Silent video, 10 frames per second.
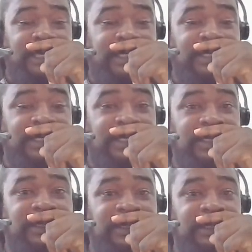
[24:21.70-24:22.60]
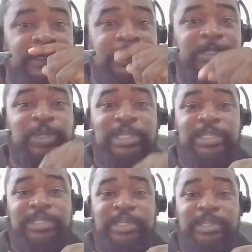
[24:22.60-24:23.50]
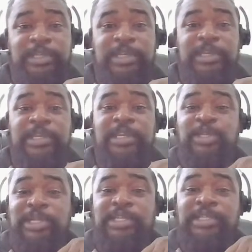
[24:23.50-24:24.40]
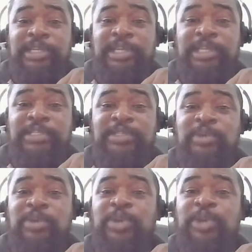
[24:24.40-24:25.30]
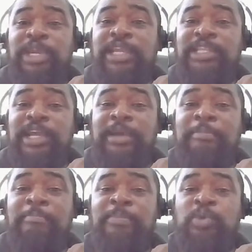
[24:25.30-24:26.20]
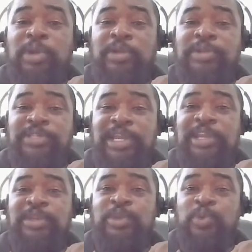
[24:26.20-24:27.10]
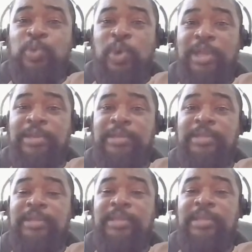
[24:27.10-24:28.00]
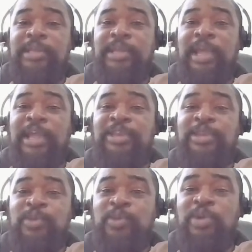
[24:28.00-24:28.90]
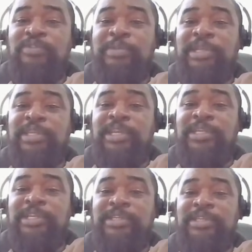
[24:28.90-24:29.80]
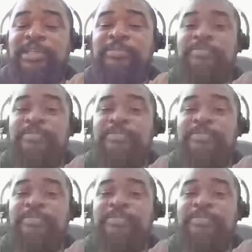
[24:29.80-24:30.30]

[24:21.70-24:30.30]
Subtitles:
is the strategy. The strategy is to create a bureaucracy, a new one, a new government agency,